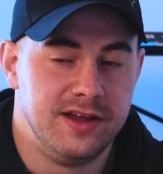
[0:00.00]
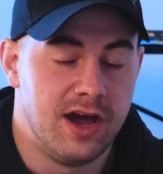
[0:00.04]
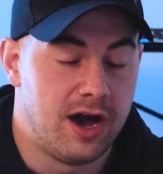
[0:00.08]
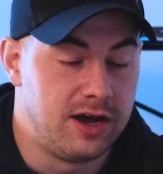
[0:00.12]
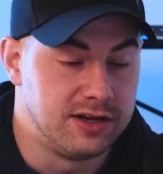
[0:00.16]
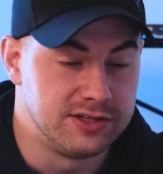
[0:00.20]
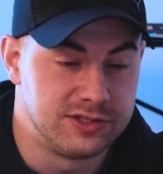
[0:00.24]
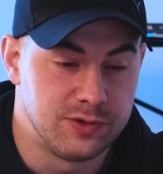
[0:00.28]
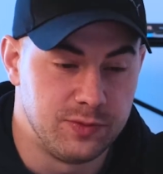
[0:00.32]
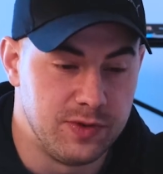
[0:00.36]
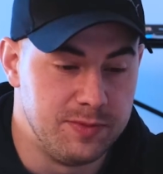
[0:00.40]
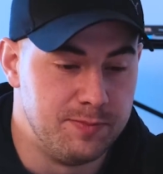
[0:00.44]

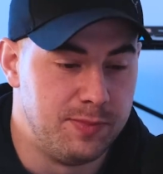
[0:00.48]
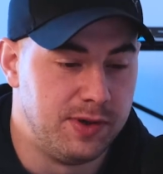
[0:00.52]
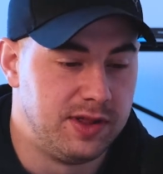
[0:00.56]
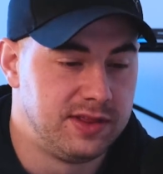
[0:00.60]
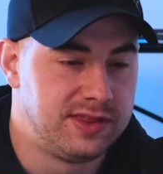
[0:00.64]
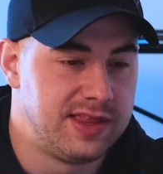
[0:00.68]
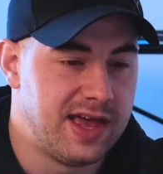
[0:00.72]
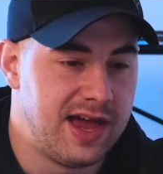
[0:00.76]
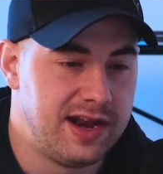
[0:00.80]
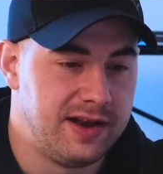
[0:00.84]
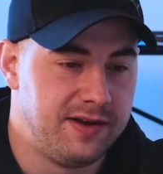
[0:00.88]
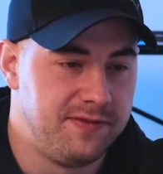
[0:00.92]
So we
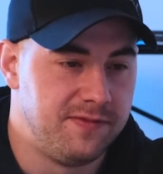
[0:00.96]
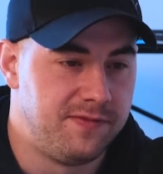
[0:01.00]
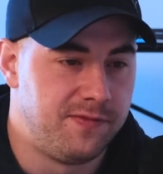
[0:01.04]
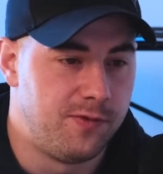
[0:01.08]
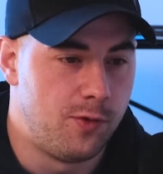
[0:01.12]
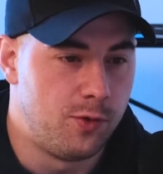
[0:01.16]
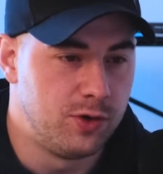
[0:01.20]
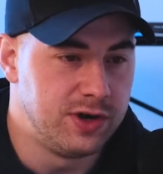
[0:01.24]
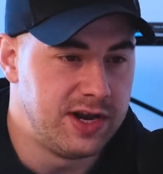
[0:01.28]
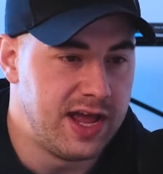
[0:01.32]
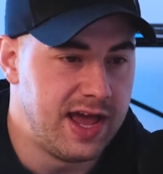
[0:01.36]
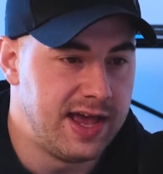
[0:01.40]
built that in
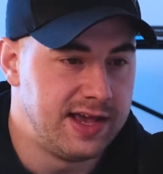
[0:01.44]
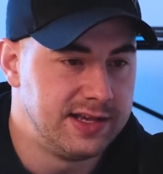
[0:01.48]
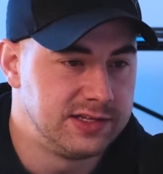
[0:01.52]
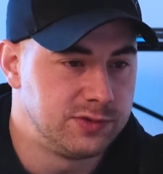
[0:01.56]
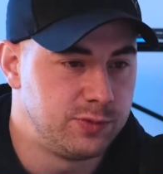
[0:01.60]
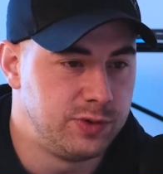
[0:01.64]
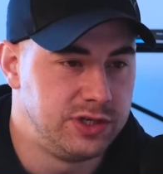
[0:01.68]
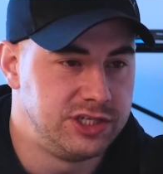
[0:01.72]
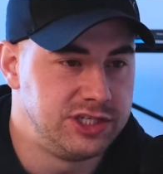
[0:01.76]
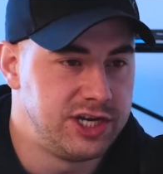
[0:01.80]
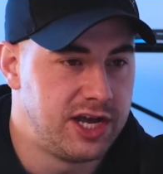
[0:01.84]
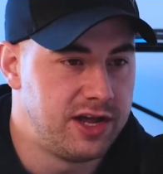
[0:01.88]
4
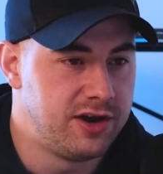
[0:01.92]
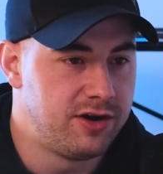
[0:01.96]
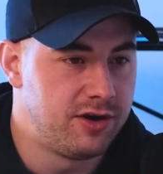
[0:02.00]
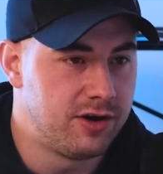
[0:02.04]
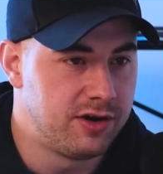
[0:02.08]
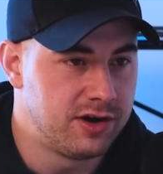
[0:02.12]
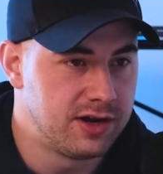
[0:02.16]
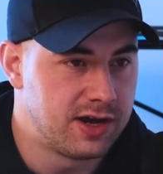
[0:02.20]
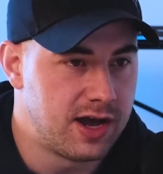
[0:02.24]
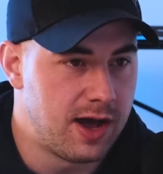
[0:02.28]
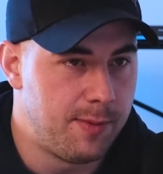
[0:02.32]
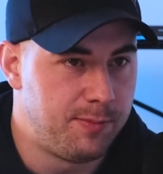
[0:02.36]
days. We shared it
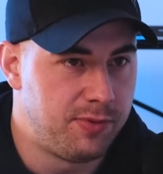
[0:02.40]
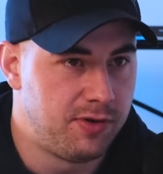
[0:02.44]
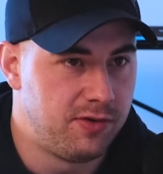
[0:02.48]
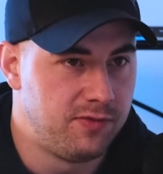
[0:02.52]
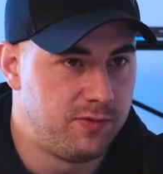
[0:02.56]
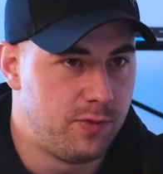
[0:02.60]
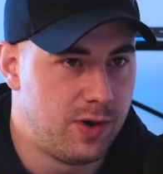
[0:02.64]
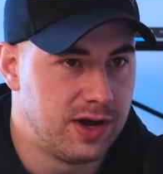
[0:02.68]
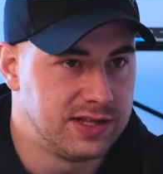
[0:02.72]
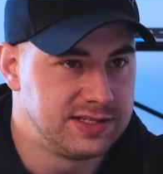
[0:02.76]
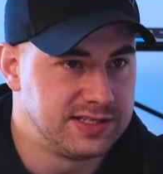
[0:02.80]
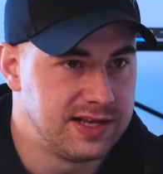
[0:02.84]
on a couple
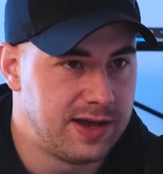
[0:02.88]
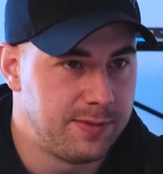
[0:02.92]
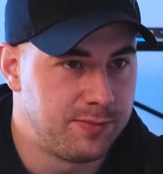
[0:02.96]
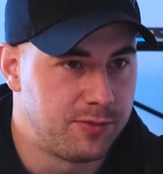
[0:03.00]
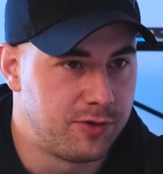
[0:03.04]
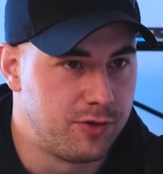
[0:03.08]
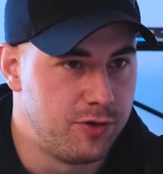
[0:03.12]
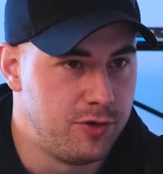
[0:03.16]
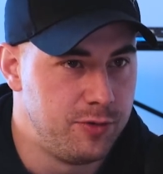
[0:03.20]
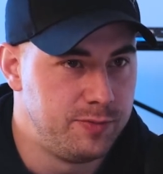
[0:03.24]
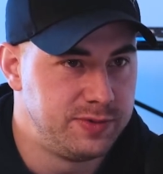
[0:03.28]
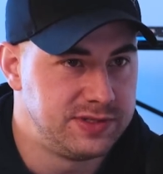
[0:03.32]
of WhatsApp
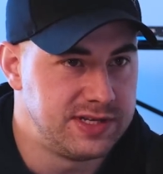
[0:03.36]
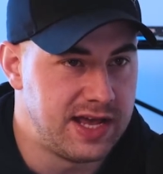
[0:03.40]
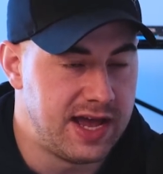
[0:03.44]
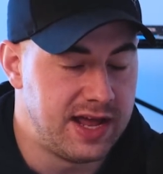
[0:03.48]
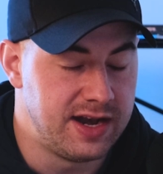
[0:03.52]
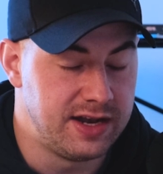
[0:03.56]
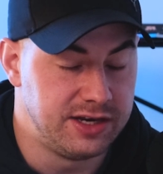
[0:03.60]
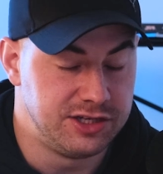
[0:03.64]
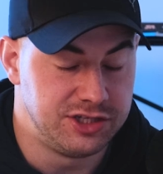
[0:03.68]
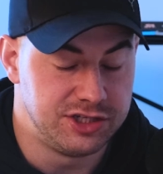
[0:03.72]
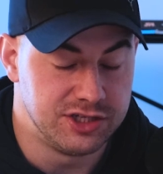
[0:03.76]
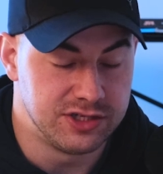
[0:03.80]
groups
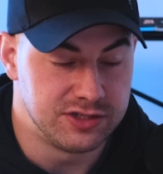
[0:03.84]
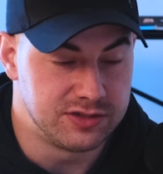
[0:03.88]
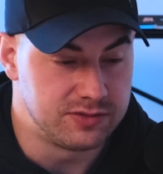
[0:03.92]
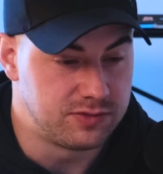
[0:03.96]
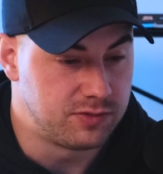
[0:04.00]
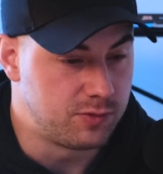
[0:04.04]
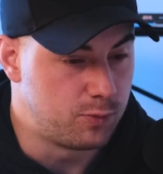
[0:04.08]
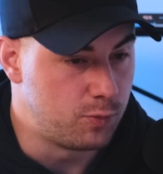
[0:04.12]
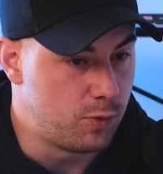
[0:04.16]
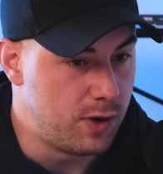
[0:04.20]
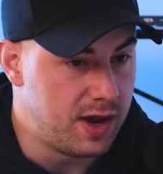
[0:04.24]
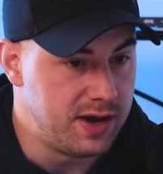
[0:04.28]
and it
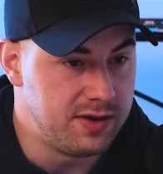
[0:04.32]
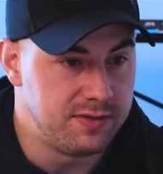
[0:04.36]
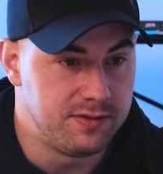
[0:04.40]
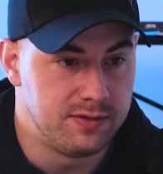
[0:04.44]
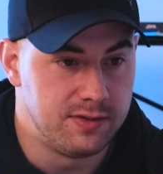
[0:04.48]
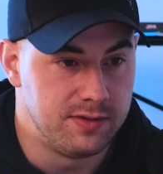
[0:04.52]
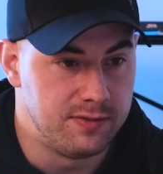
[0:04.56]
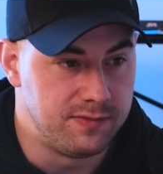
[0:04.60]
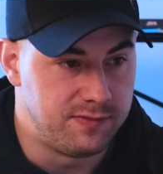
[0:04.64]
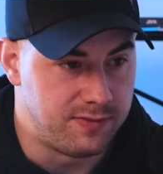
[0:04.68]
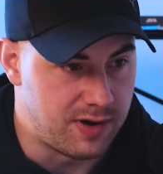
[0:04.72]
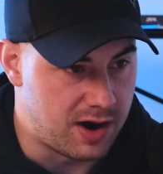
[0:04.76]
just went
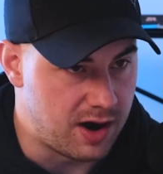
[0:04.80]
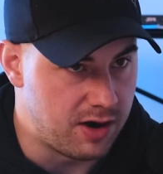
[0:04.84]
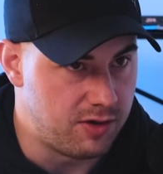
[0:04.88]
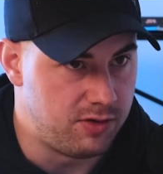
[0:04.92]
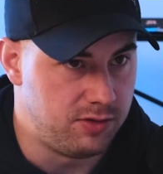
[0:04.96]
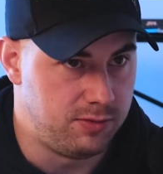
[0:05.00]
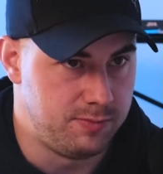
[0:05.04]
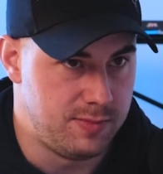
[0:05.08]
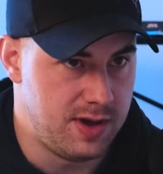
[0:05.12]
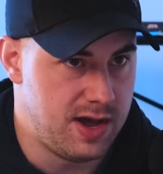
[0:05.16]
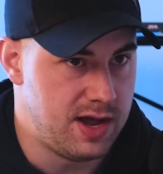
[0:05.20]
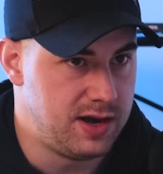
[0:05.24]

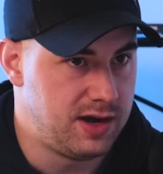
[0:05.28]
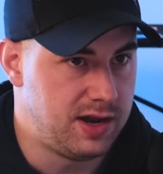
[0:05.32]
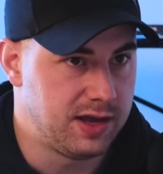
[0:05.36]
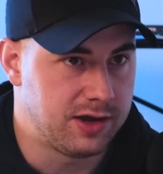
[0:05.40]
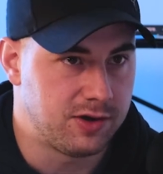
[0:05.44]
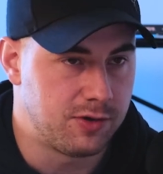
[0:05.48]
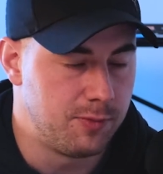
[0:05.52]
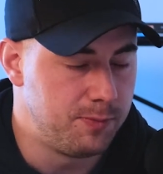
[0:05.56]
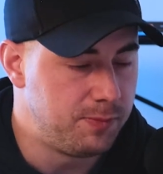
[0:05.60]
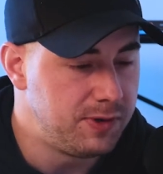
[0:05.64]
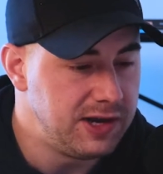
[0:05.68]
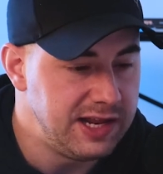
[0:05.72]
viral, man.
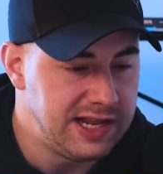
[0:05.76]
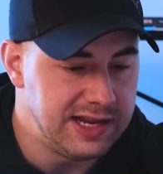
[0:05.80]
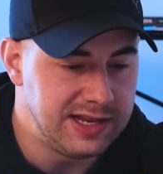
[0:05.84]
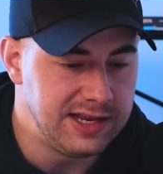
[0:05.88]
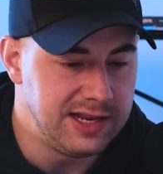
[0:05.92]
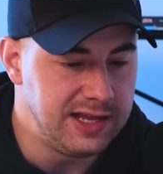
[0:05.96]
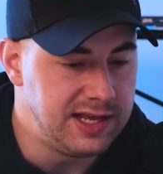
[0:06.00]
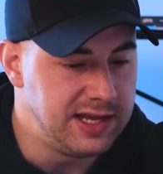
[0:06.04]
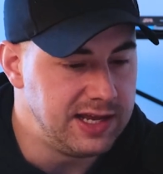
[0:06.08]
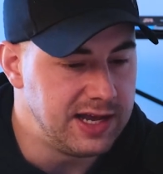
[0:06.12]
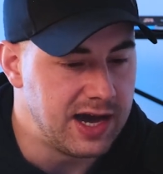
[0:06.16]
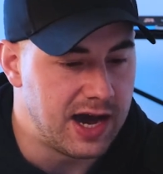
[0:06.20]

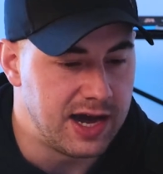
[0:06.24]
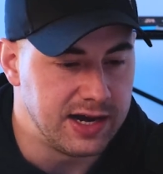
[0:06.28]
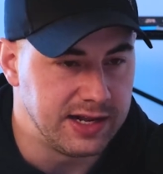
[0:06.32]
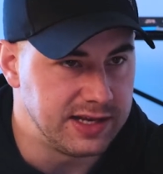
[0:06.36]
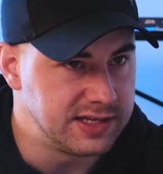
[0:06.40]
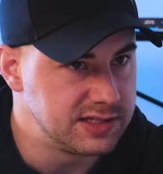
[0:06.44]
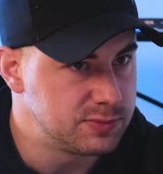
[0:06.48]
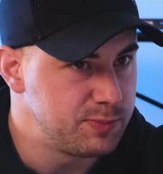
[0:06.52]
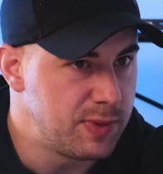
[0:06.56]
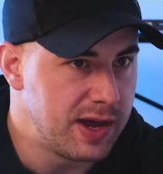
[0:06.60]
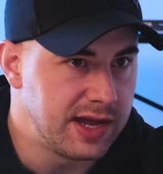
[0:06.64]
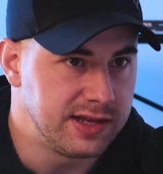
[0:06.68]
Completely
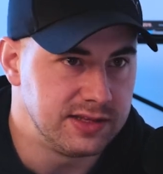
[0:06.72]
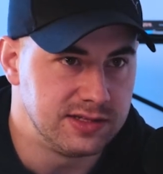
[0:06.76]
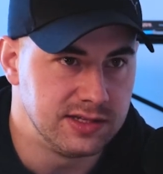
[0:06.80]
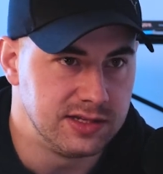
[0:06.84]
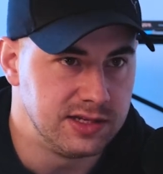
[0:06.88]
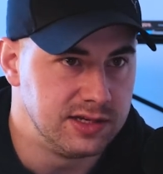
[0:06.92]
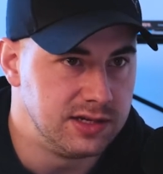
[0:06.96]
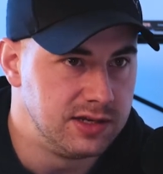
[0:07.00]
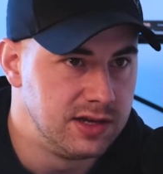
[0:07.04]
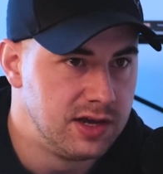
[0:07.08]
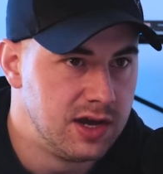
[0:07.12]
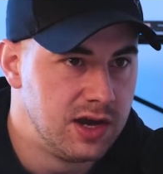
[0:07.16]

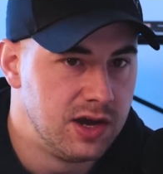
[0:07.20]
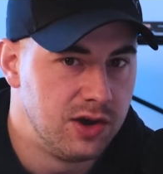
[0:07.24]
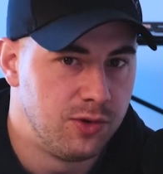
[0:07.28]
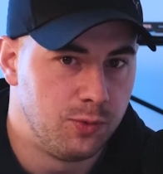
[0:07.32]
unexpected.